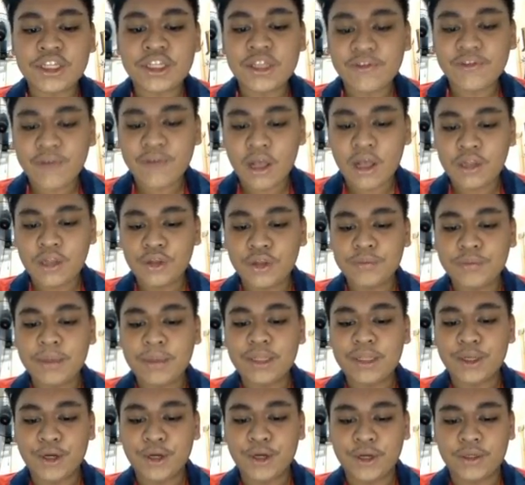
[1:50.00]
immediately
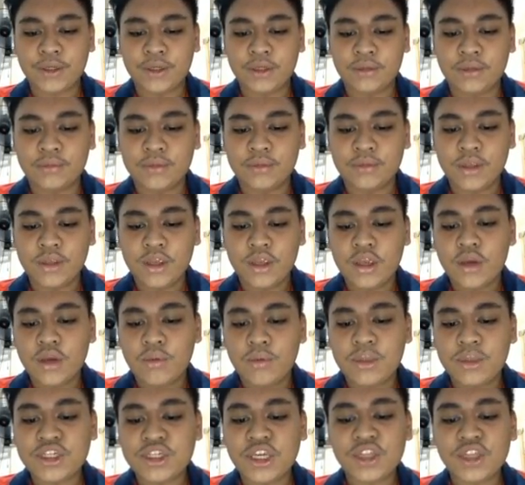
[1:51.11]
followed by the kernel,
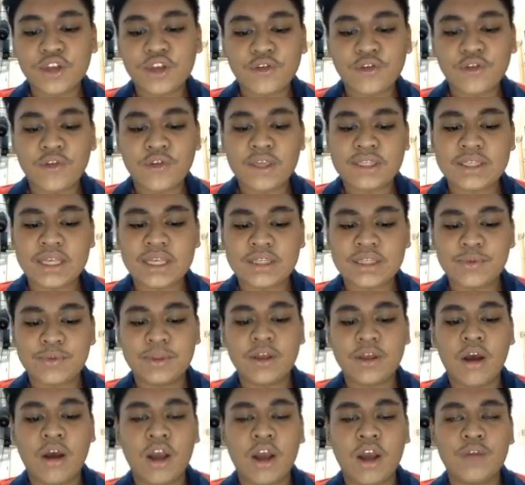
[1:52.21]
which
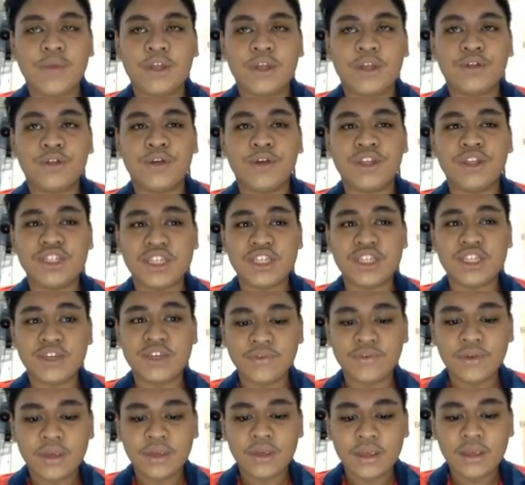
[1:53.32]
interfaces with the hardware to
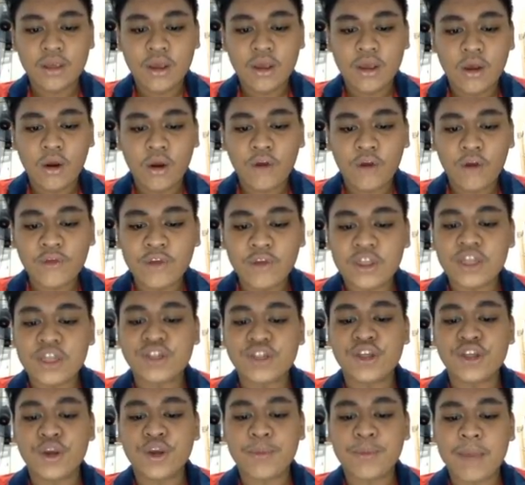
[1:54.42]
achieve or
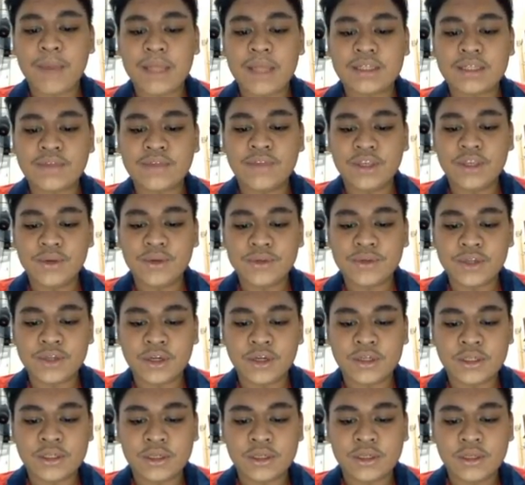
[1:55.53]
finish the commands of the
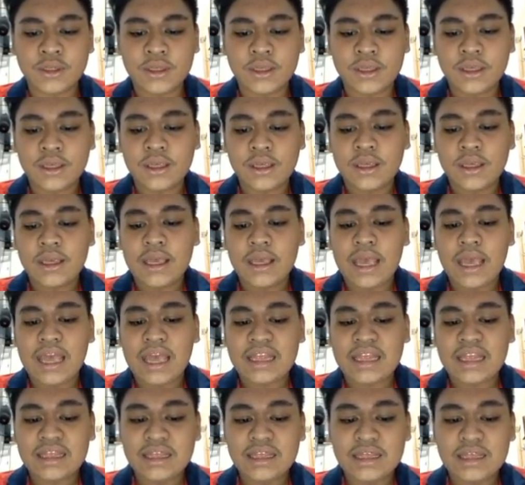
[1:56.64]
users.
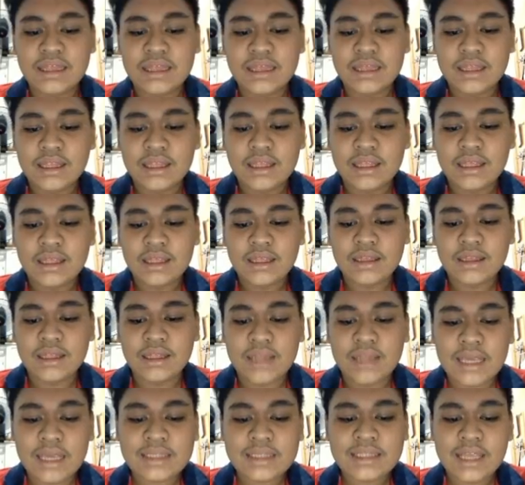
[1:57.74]
And
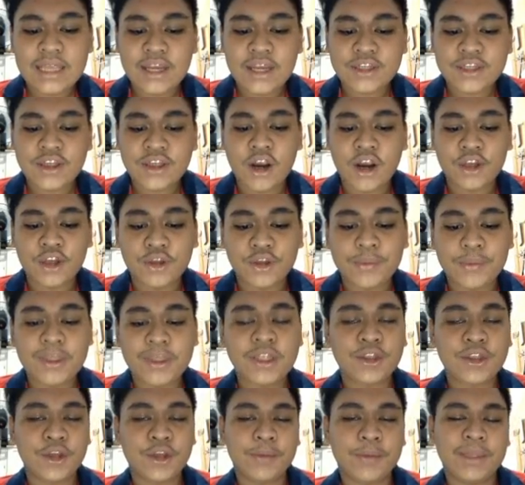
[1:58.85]
the next layers are
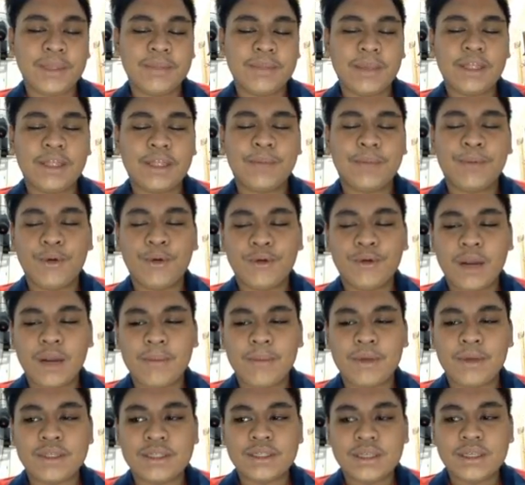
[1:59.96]
to be determined by the
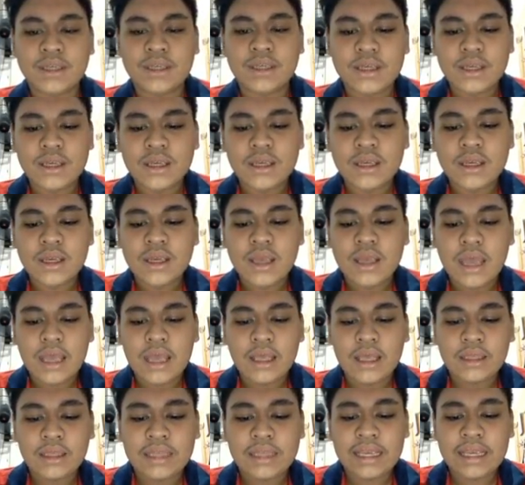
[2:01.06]
programmers.
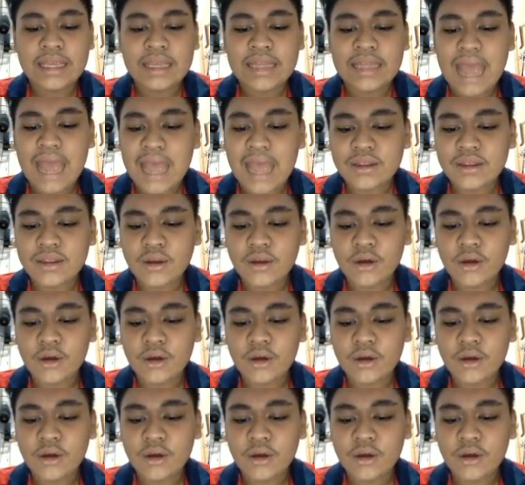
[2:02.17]
They can